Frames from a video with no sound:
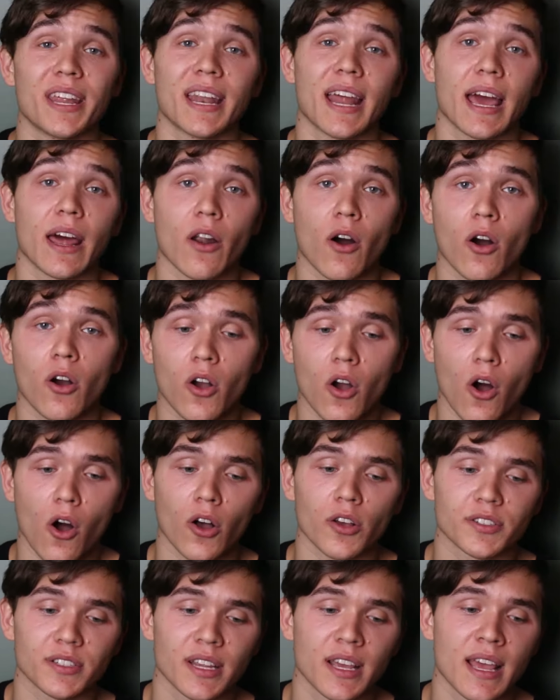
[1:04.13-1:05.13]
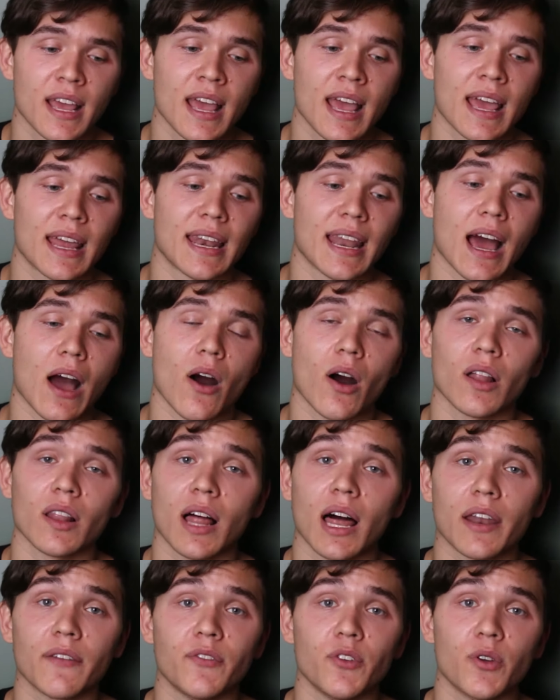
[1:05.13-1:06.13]
it at all costs. Now, a
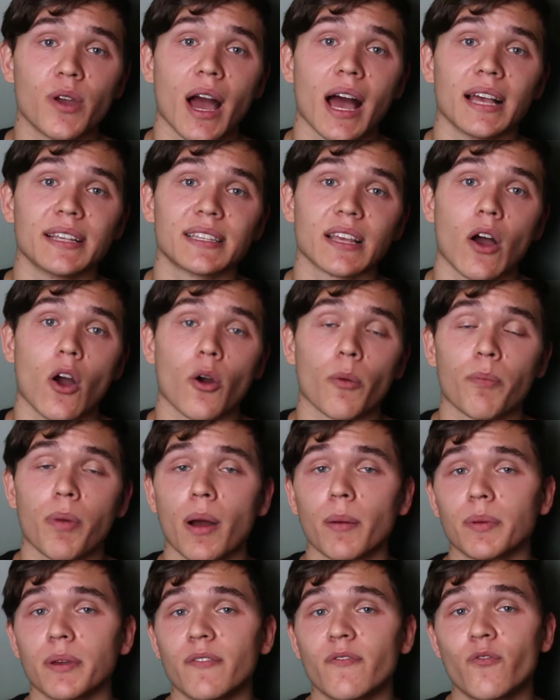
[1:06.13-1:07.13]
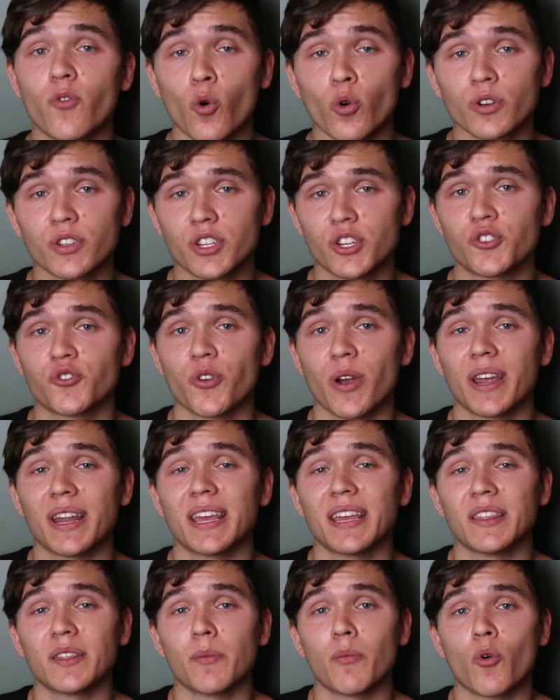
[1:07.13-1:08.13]
lot of you guys are probably forced to train
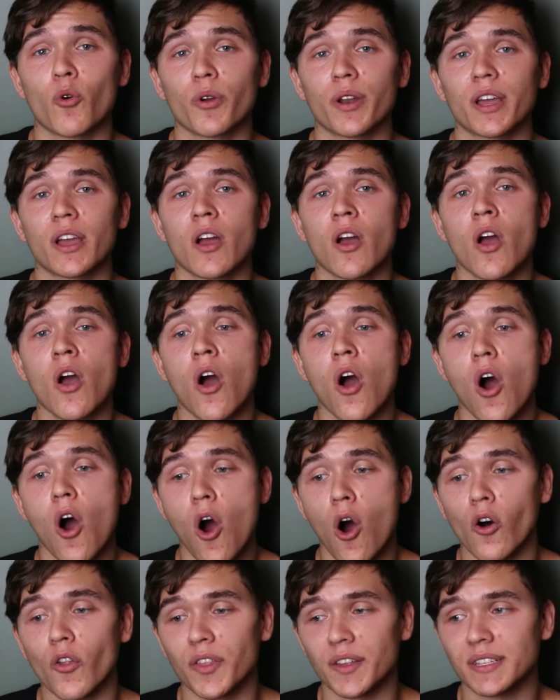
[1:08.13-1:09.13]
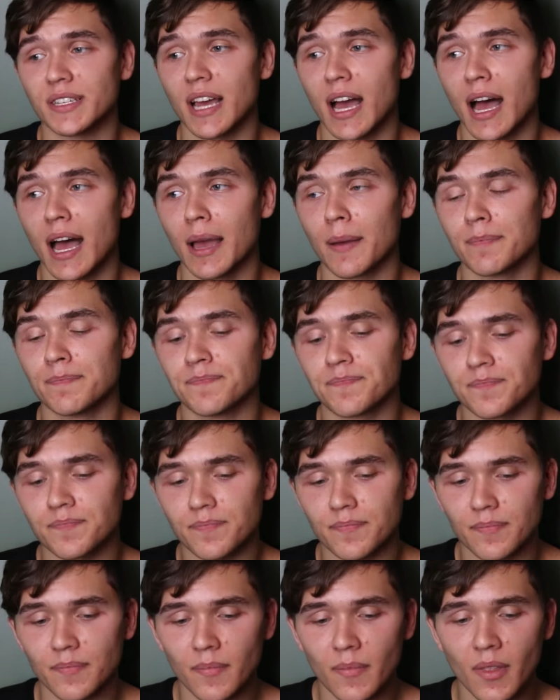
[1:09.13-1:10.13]
in the morning all the time.
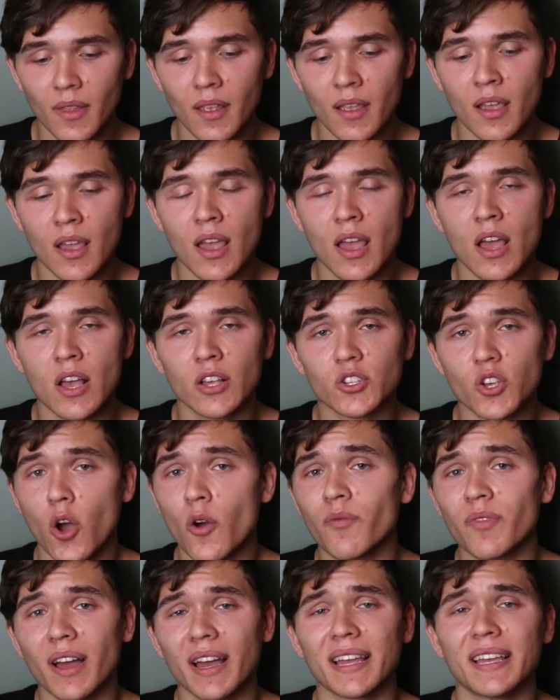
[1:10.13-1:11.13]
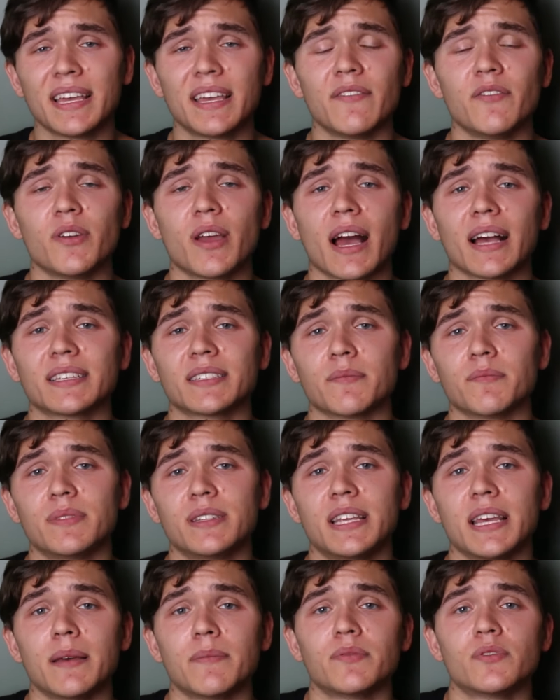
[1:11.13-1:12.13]
So hopefully I can give you guys some
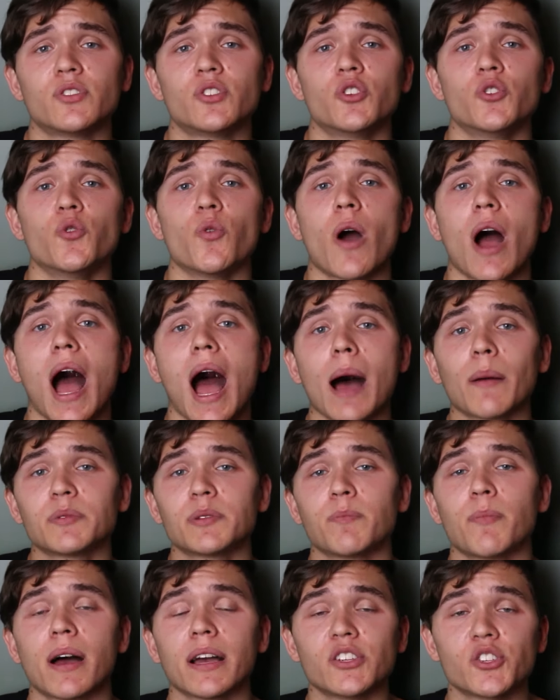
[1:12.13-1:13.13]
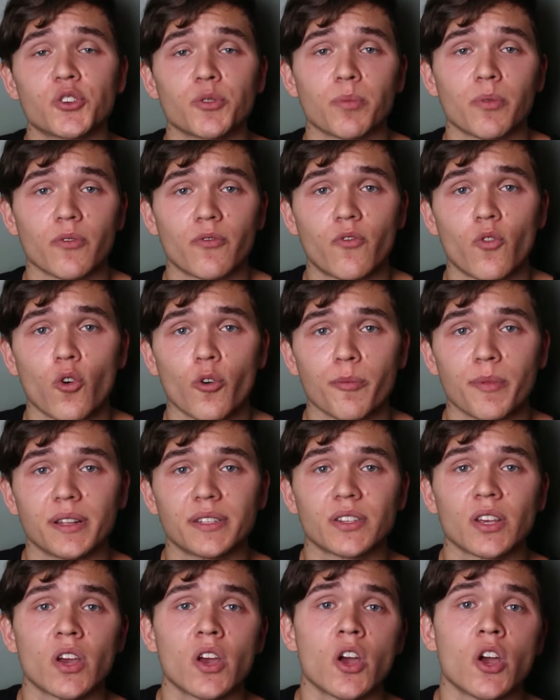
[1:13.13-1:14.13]
tips to optimize your
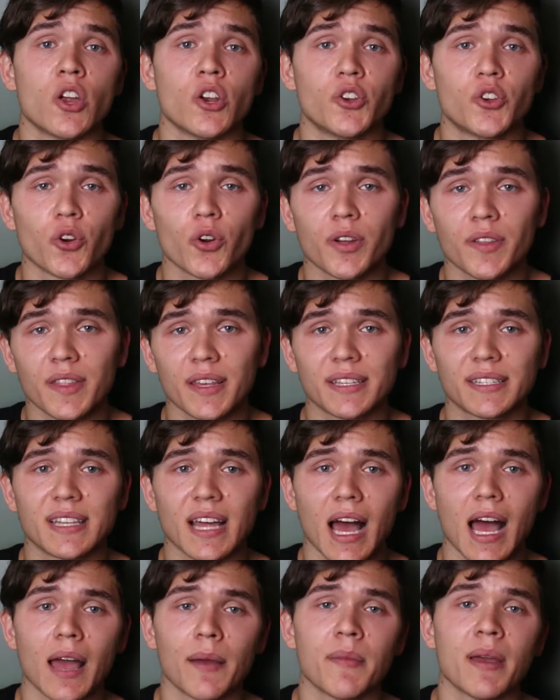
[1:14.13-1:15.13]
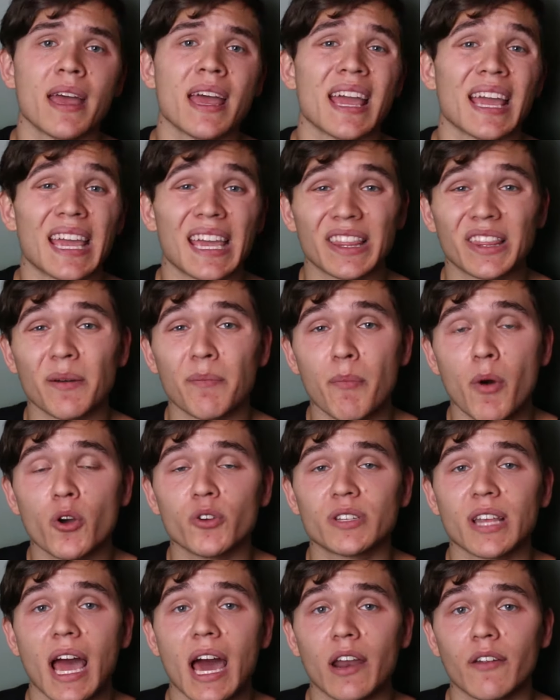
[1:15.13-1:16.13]
performance during this time, get the
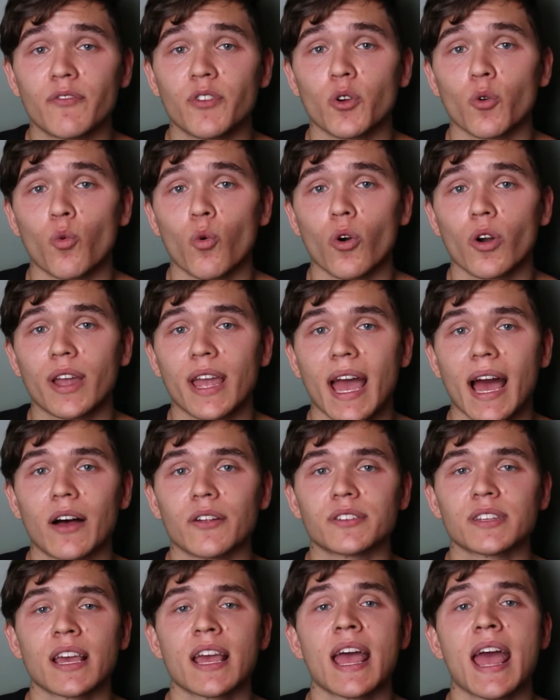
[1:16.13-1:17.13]
most out of your workout,